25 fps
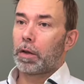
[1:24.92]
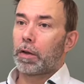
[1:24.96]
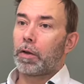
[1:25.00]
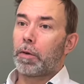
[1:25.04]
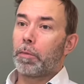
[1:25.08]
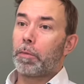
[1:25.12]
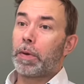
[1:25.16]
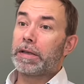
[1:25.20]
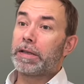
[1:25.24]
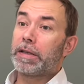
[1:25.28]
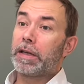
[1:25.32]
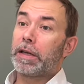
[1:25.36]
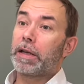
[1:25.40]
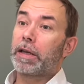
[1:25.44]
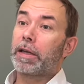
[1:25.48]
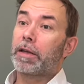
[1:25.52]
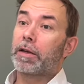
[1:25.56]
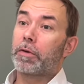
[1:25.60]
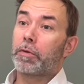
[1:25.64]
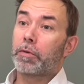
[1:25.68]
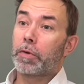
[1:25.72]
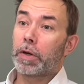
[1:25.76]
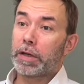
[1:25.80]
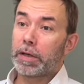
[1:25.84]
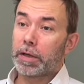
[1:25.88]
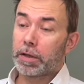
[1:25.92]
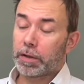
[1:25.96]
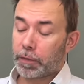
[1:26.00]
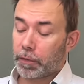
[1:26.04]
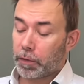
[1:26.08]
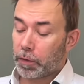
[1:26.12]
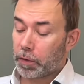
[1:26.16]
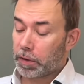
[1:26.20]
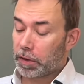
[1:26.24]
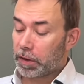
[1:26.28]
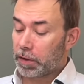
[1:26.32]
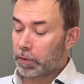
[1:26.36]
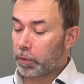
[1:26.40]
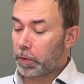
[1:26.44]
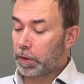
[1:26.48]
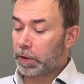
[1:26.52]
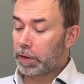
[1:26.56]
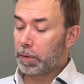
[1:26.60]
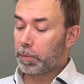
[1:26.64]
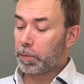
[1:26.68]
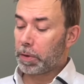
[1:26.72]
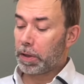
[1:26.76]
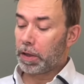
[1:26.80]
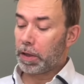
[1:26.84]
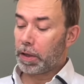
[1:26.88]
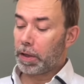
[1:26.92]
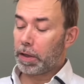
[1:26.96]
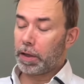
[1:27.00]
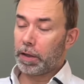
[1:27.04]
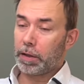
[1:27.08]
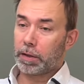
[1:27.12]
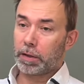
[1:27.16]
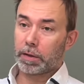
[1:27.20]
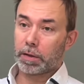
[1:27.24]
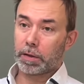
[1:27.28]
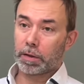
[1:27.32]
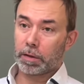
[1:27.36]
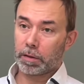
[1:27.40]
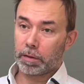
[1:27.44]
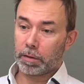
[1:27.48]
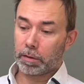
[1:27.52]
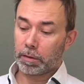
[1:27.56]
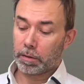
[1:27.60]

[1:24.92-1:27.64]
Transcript: basic ingredients for this recipe, it's